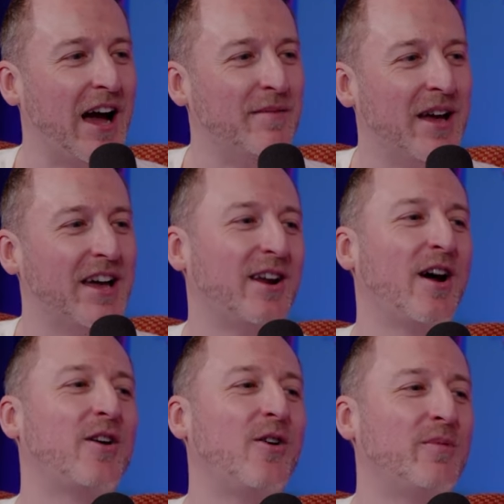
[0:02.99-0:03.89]
I met her
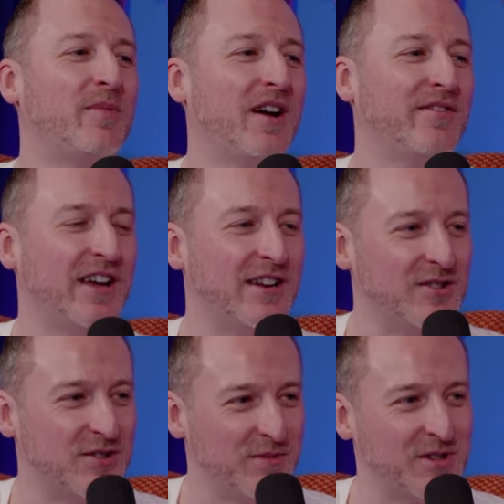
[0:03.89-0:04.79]
at a corporate event
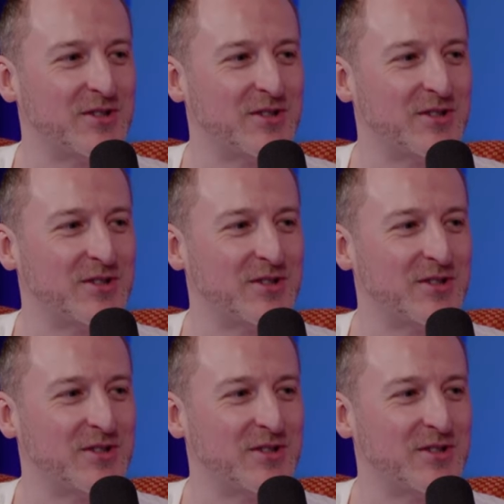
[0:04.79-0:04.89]
and she was